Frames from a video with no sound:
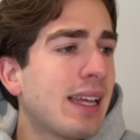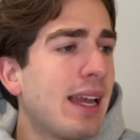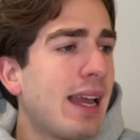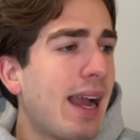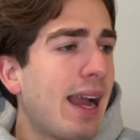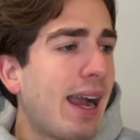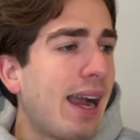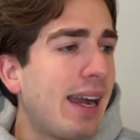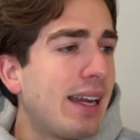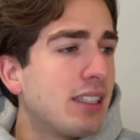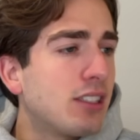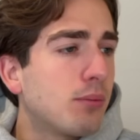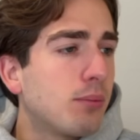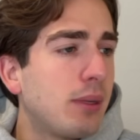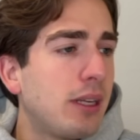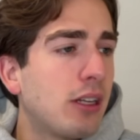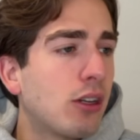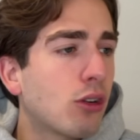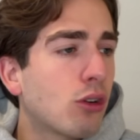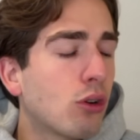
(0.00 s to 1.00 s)
has
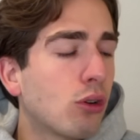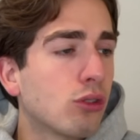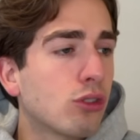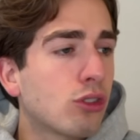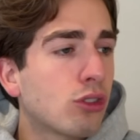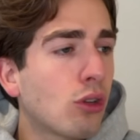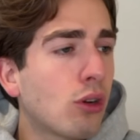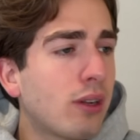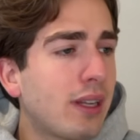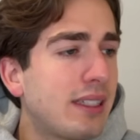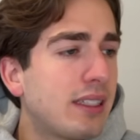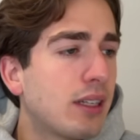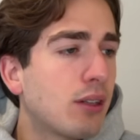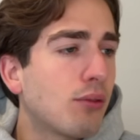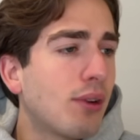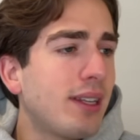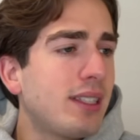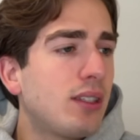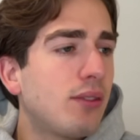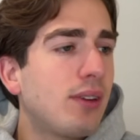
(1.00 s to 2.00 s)
been consolidating
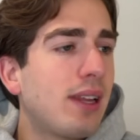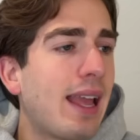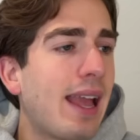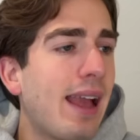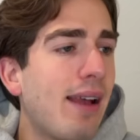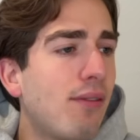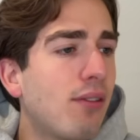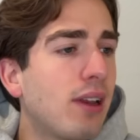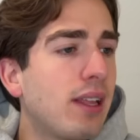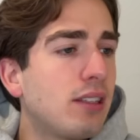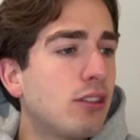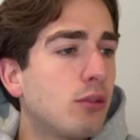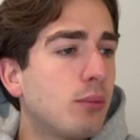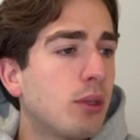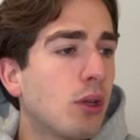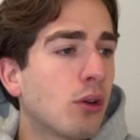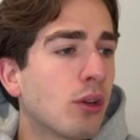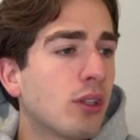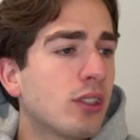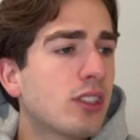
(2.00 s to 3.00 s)
relatively heavily, to be
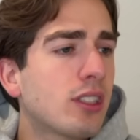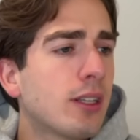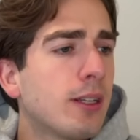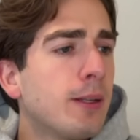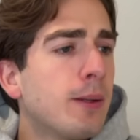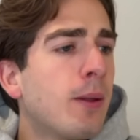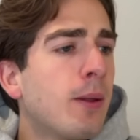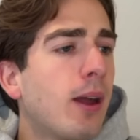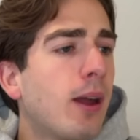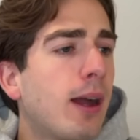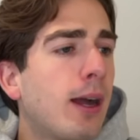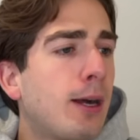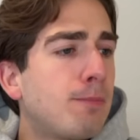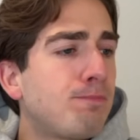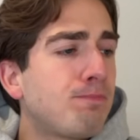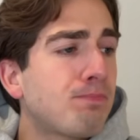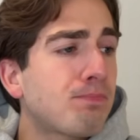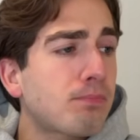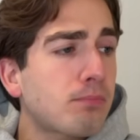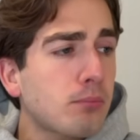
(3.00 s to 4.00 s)
honest.
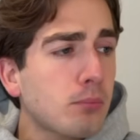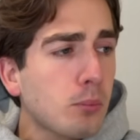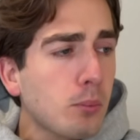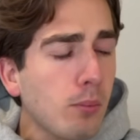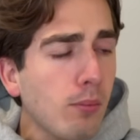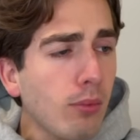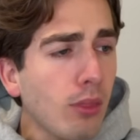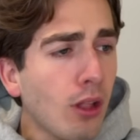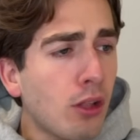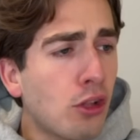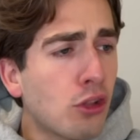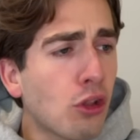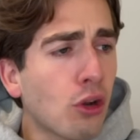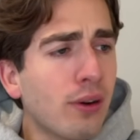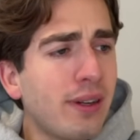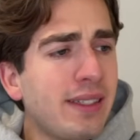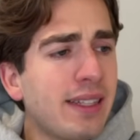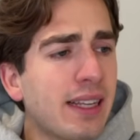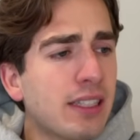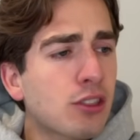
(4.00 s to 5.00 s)
The dollar
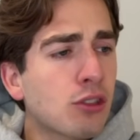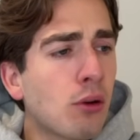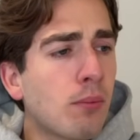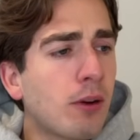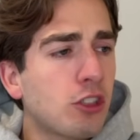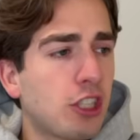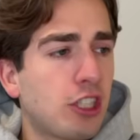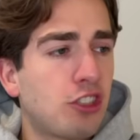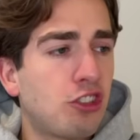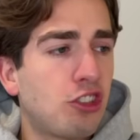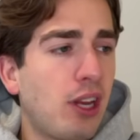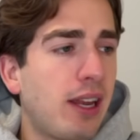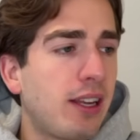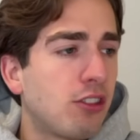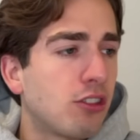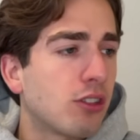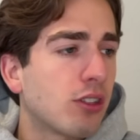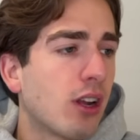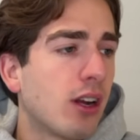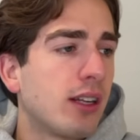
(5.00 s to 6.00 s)
index, not much has
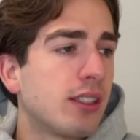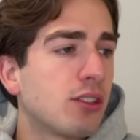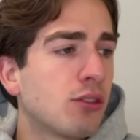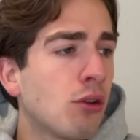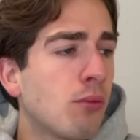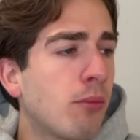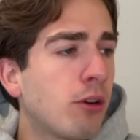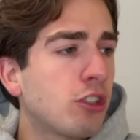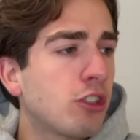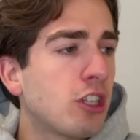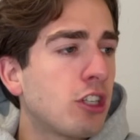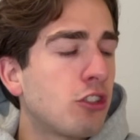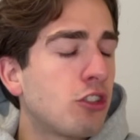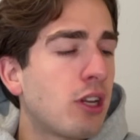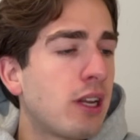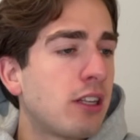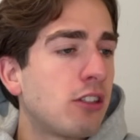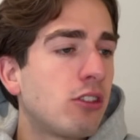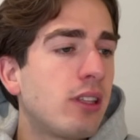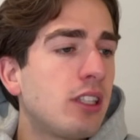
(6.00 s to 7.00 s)
changed, guys. Not much has
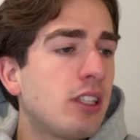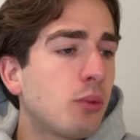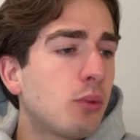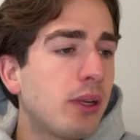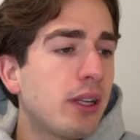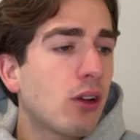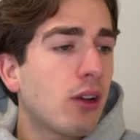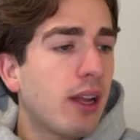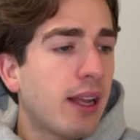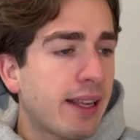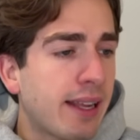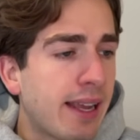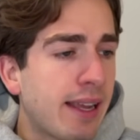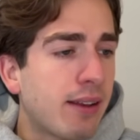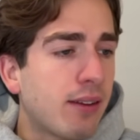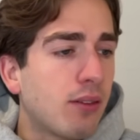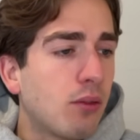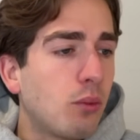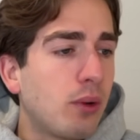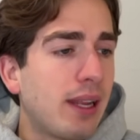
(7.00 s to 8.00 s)
changed. This week,
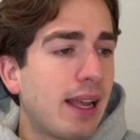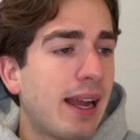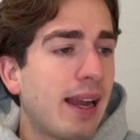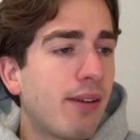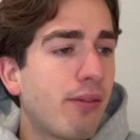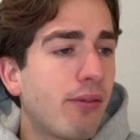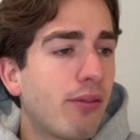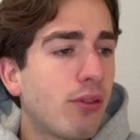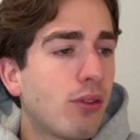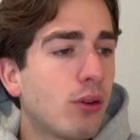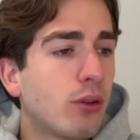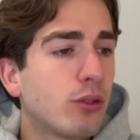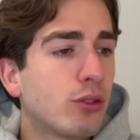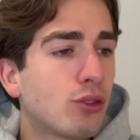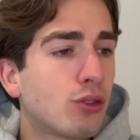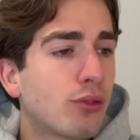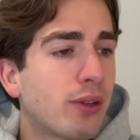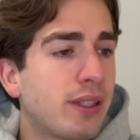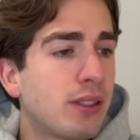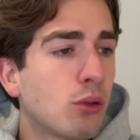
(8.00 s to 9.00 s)
again, we have those
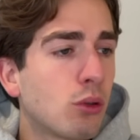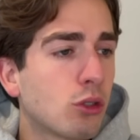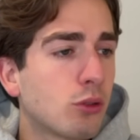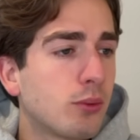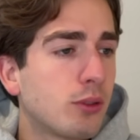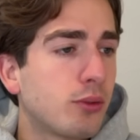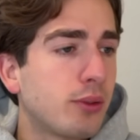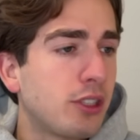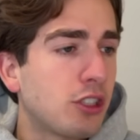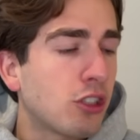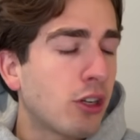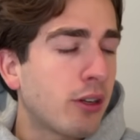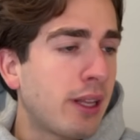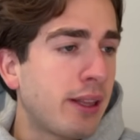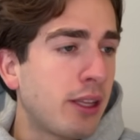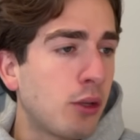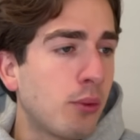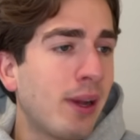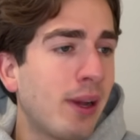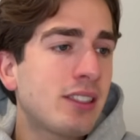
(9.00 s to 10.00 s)
trade talks between China
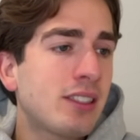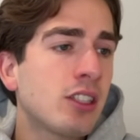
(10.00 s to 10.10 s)
and the US.